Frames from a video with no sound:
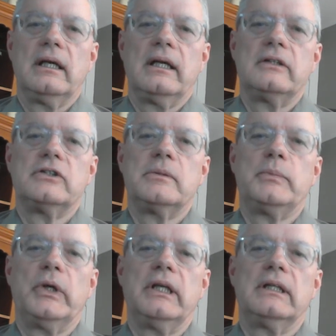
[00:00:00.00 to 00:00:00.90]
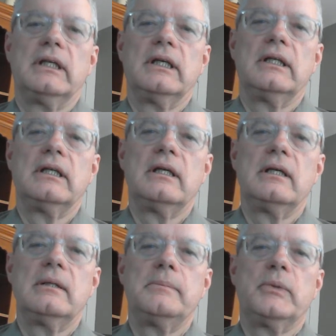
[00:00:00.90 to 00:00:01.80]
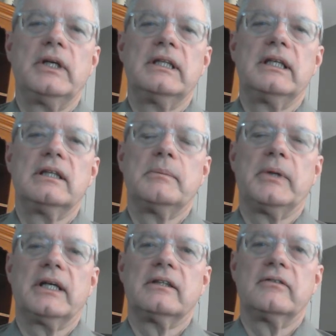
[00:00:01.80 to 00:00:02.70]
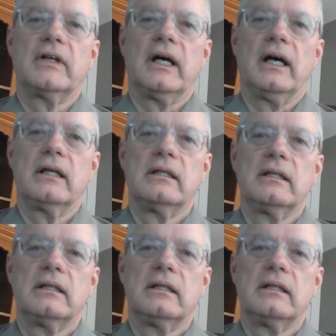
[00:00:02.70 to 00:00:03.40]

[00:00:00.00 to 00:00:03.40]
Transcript: And as you breathe in, breathe in the breath of God.